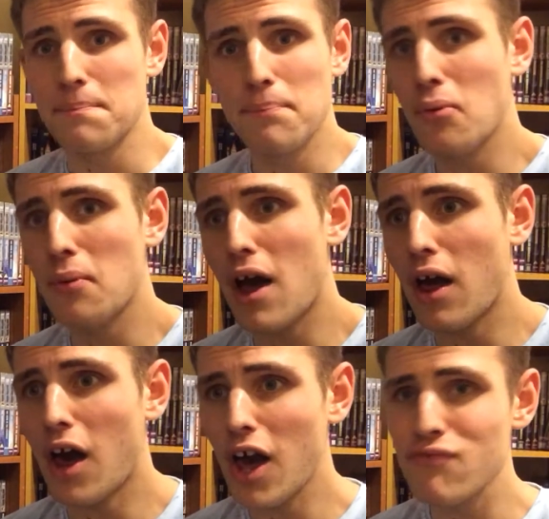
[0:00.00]
but
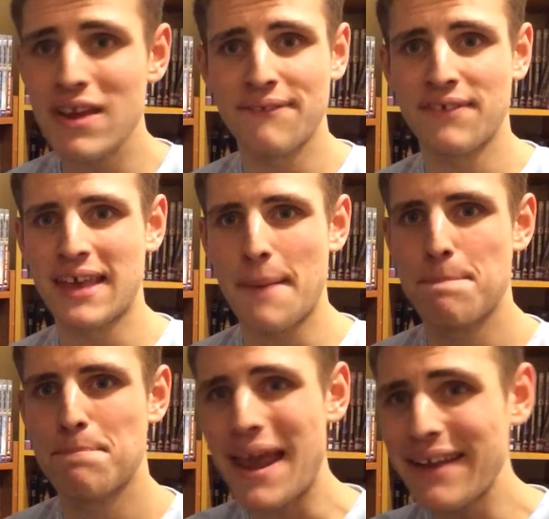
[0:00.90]
I really think
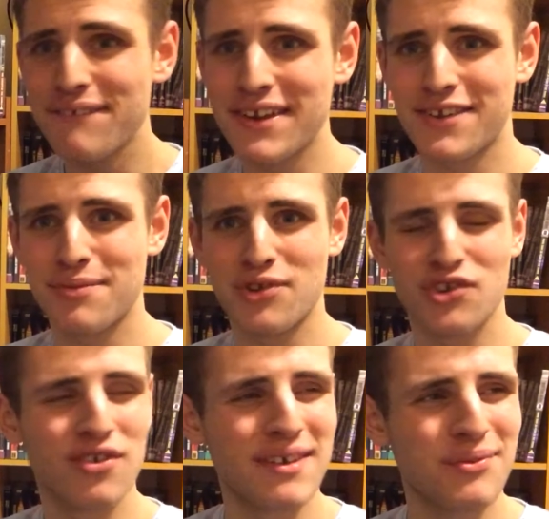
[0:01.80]
that benefited the
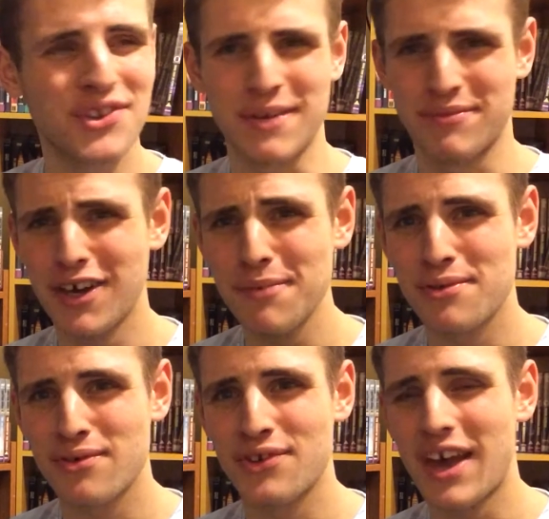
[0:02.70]
story at the same time,
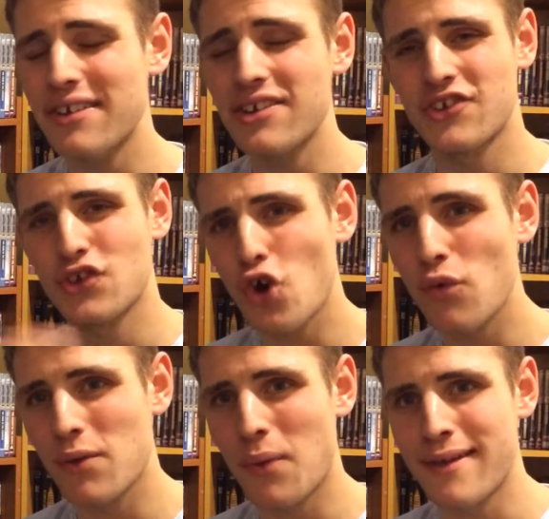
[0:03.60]
because as the
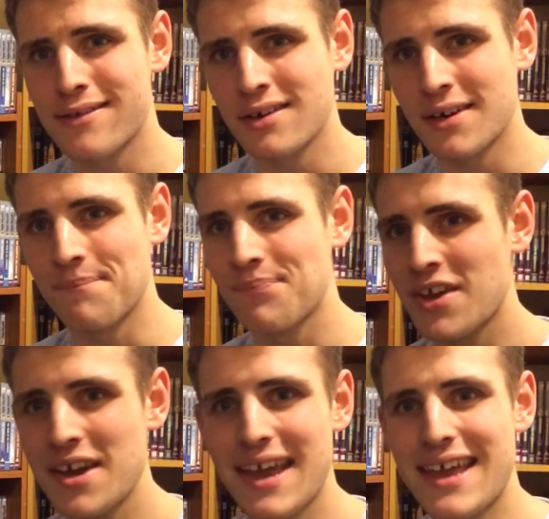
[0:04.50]
story went on,
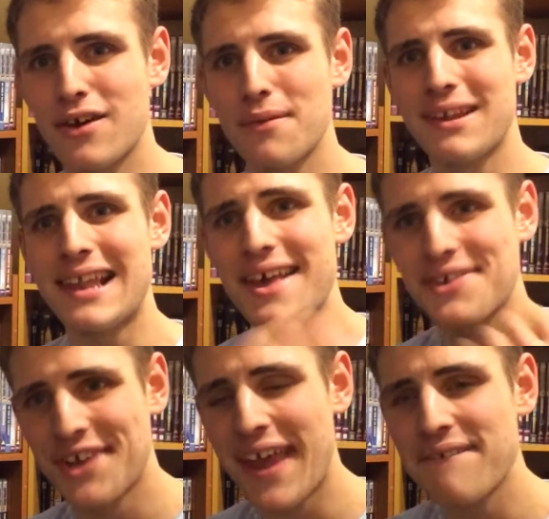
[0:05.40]
it got less
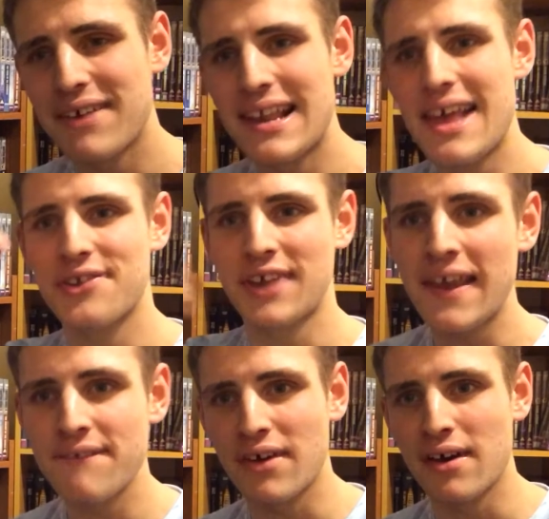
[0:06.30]
safer,
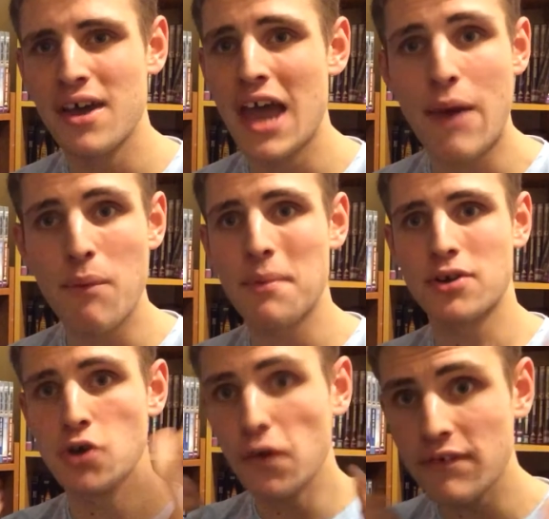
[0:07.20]
and when the
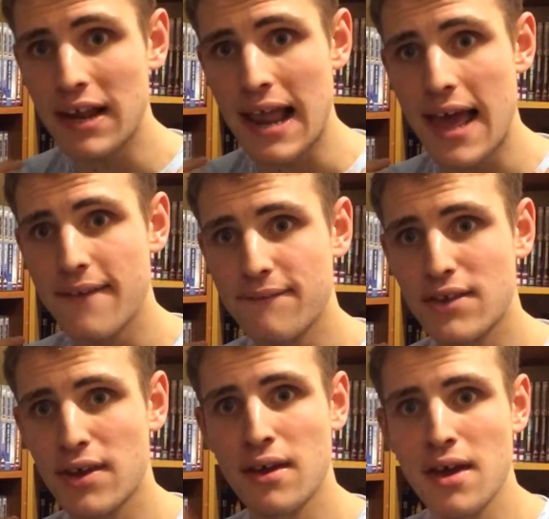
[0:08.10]
governor left,